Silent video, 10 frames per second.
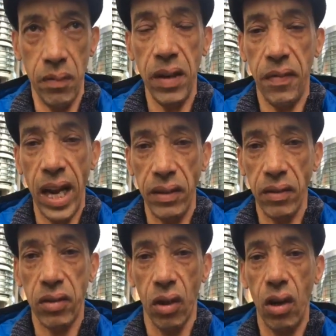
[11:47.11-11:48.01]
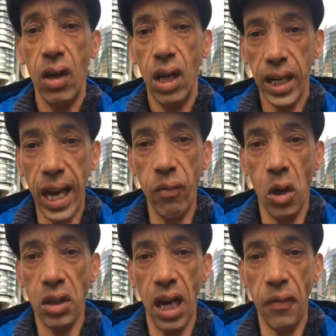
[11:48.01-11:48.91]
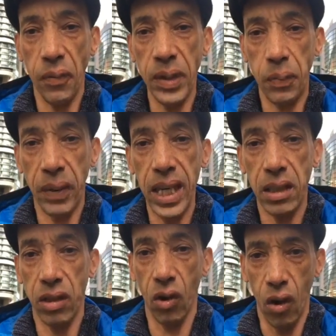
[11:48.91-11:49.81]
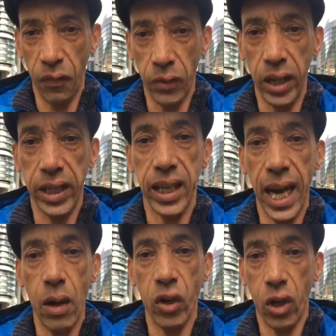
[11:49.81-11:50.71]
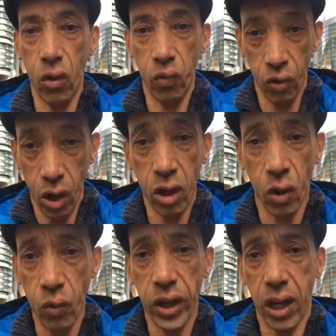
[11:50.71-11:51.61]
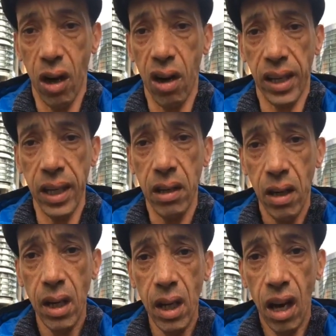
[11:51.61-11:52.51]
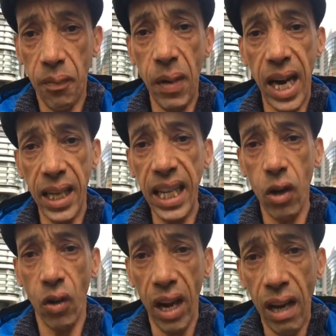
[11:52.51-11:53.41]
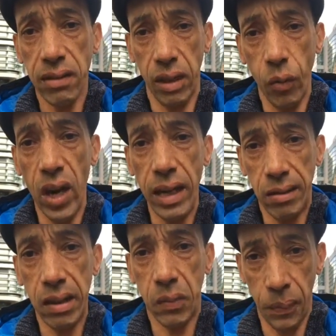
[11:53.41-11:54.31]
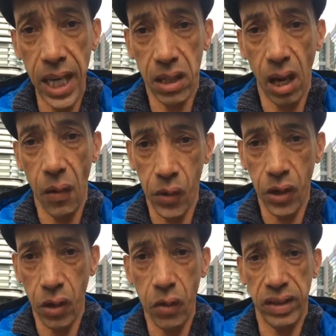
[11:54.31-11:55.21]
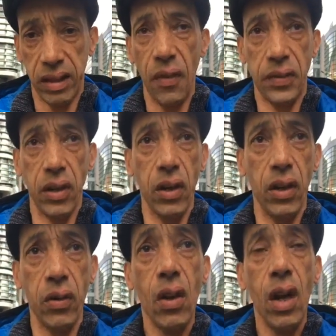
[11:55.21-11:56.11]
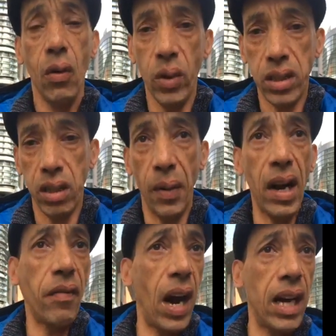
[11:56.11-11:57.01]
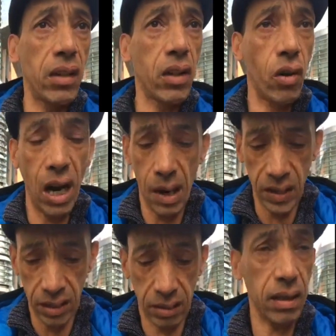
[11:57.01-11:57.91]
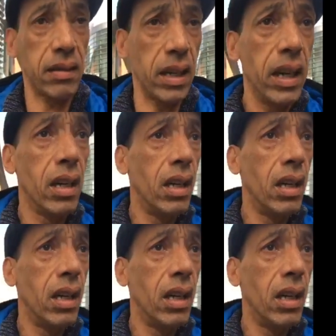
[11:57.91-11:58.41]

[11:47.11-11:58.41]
events. So again, watch out for my speeches. Hopefully I can get a good recording of my neo-Nazi racist speech that I'm going to do this afternoon, which is about violent crime in the city.